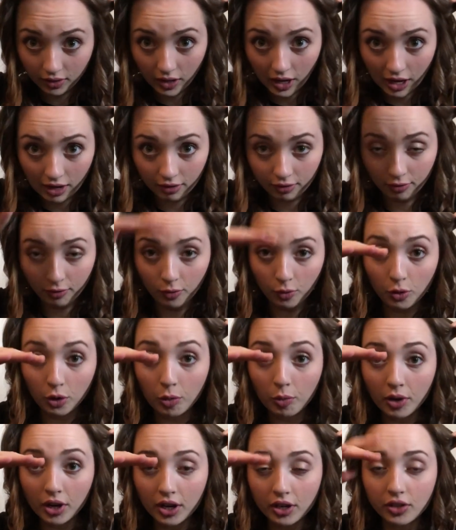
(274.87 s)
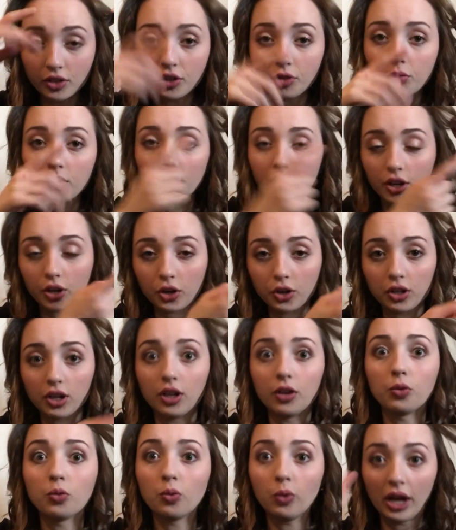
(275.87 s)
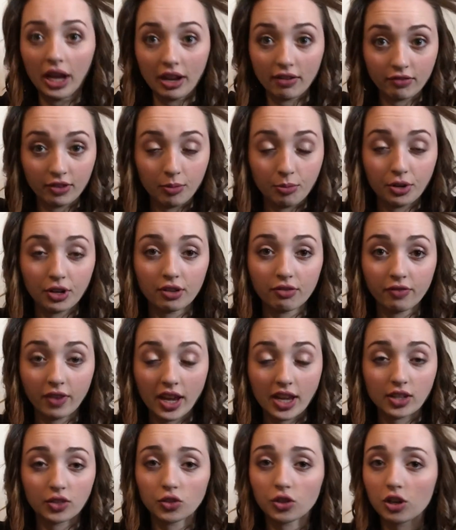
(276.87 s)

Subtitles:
and forward, you wanna curl away from your face.